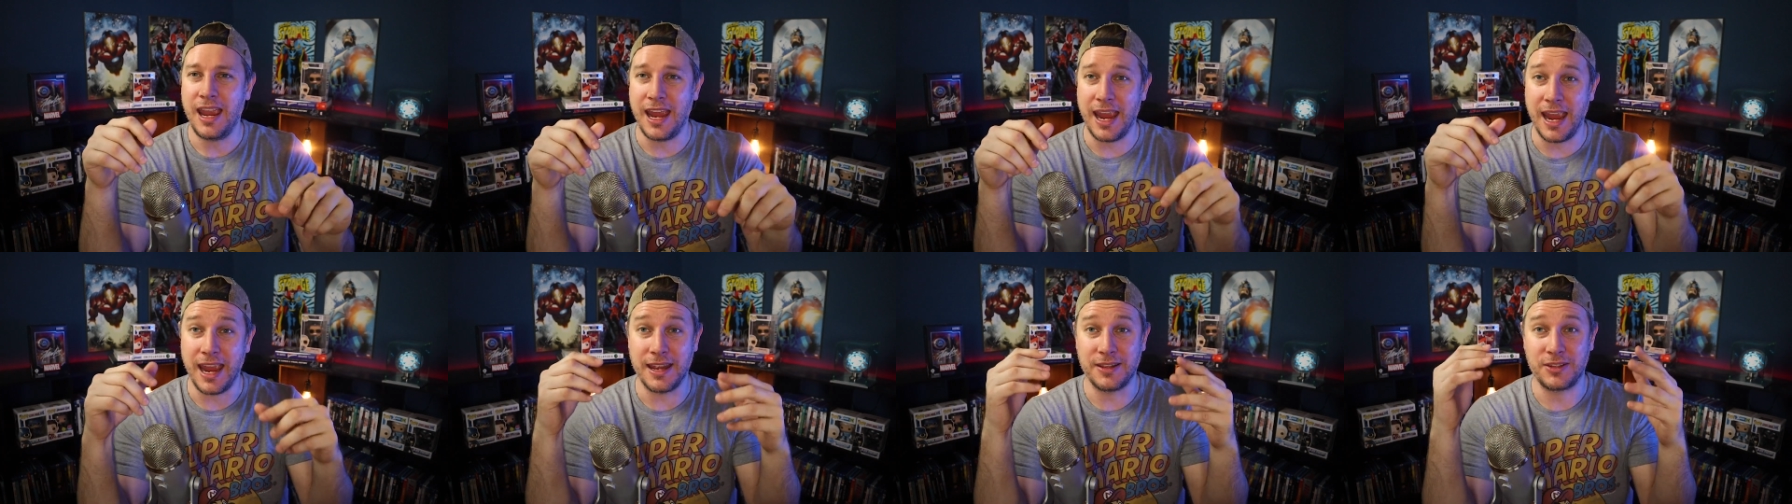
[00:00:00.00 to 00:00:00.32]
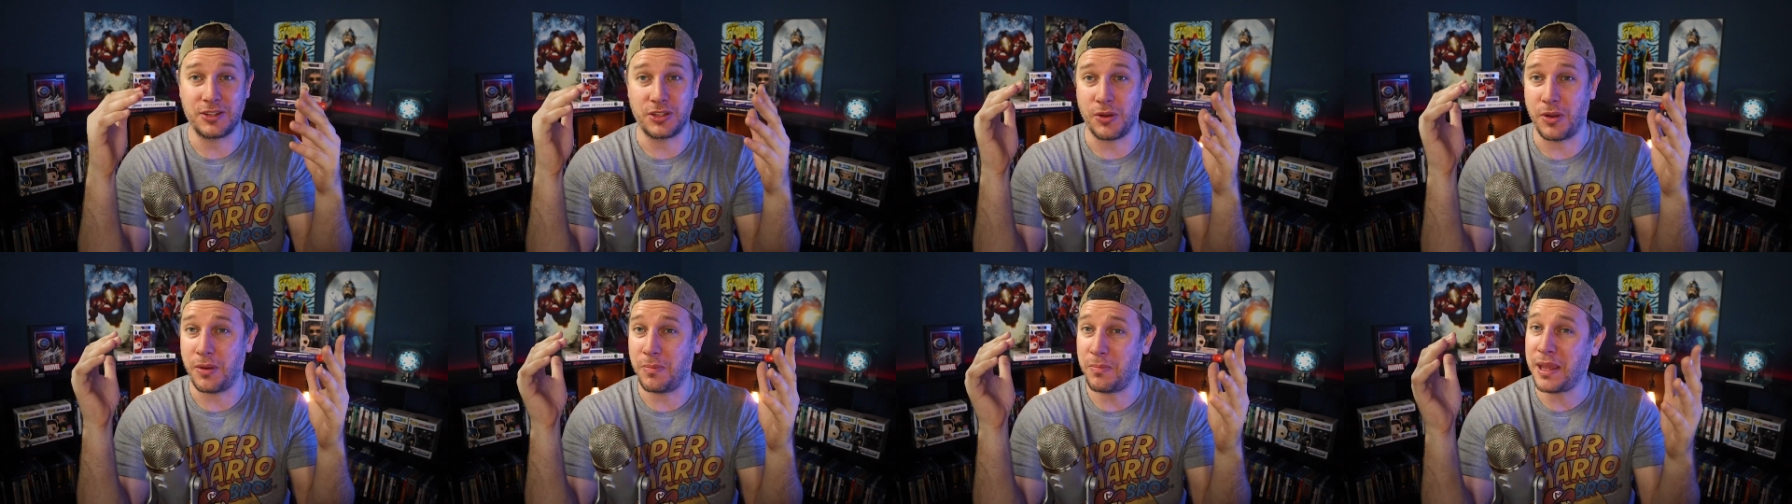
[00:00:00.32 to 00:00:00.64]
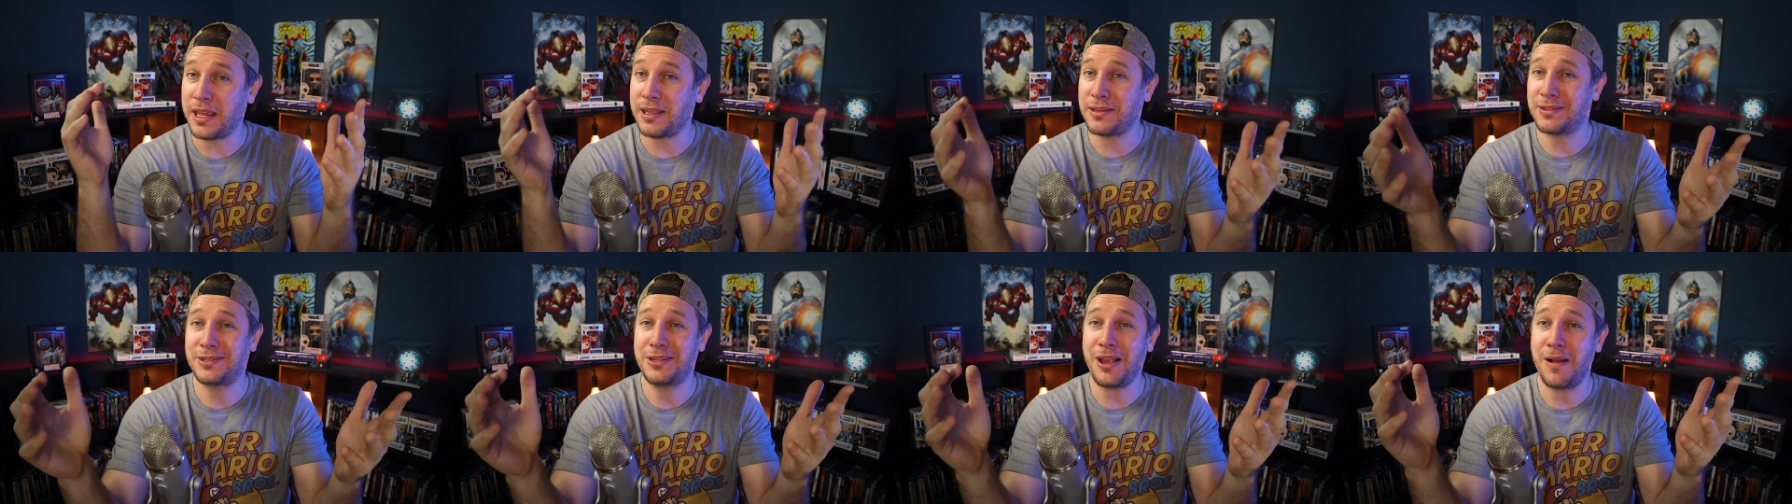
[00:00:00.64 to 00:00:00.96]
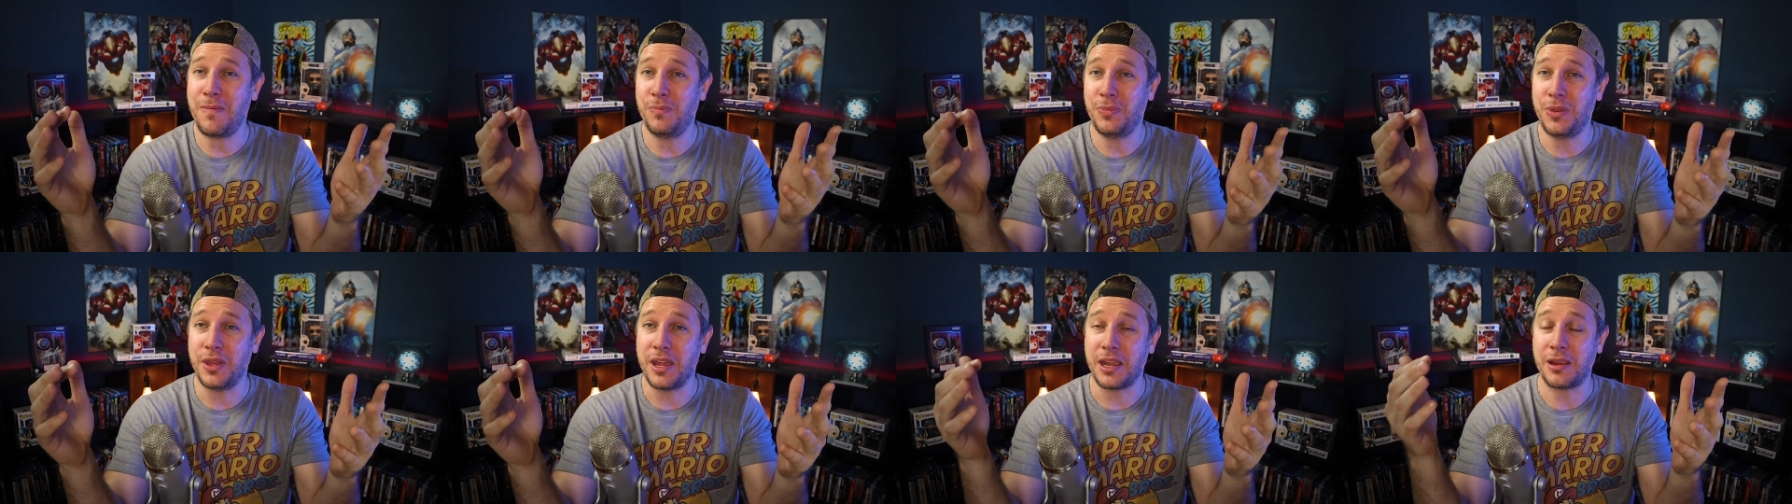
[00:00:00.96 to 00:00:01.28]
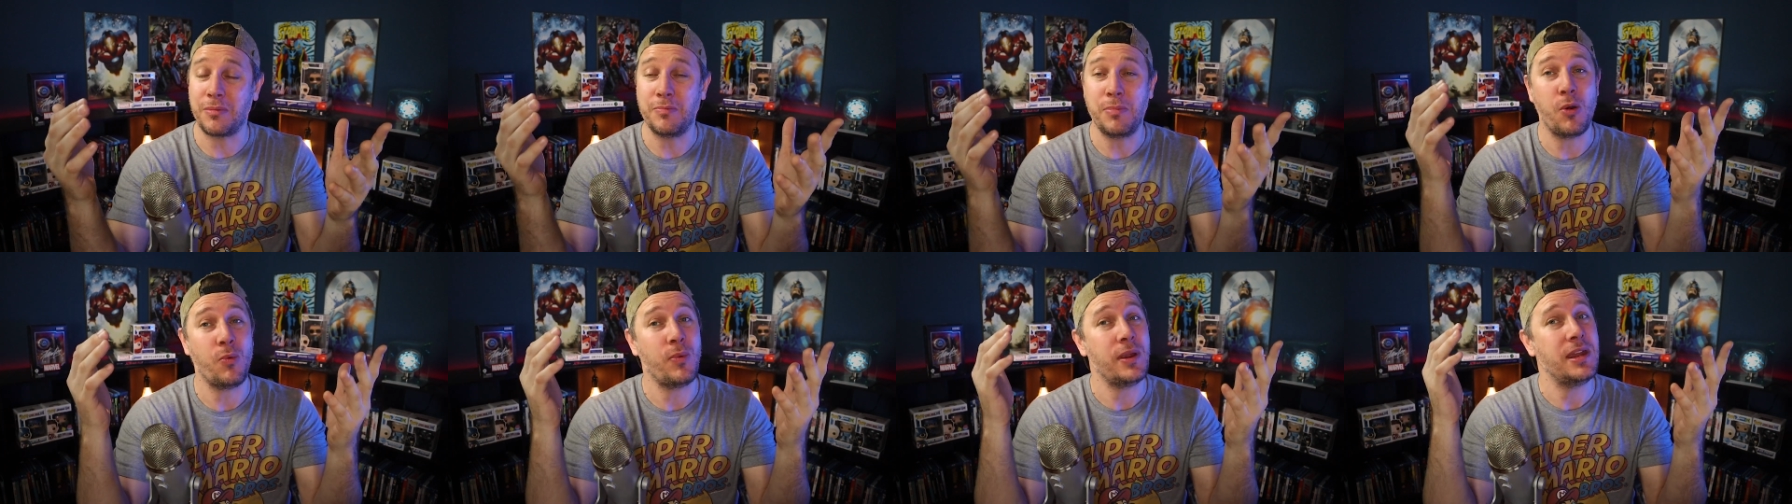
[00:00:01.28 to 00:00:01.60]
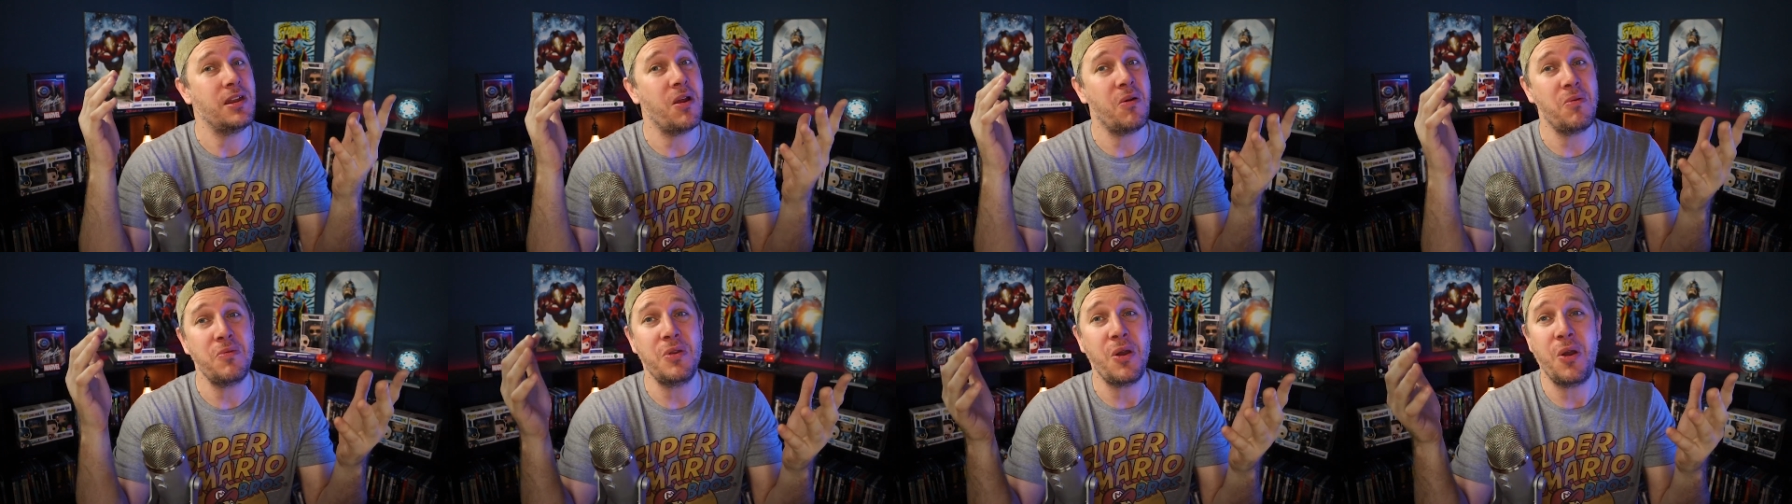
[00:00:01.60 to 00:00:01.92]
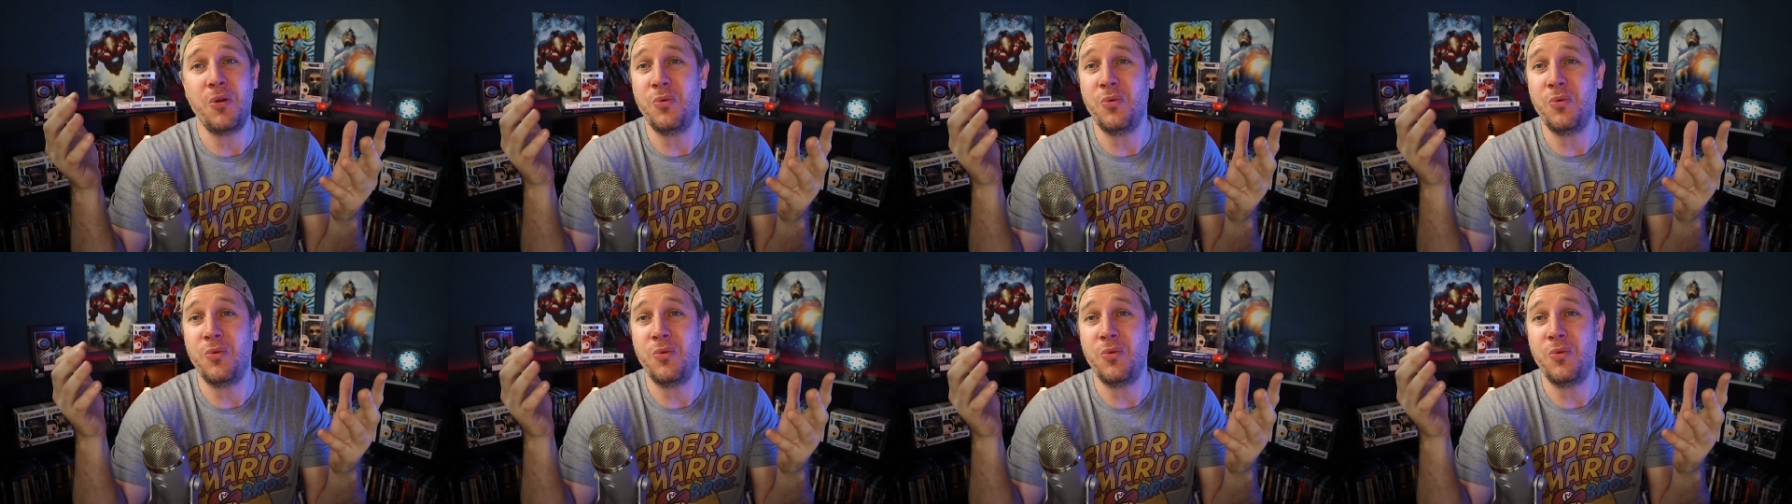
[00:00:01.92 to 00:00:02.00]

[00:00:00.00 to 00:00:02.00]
and so it means something, but we don't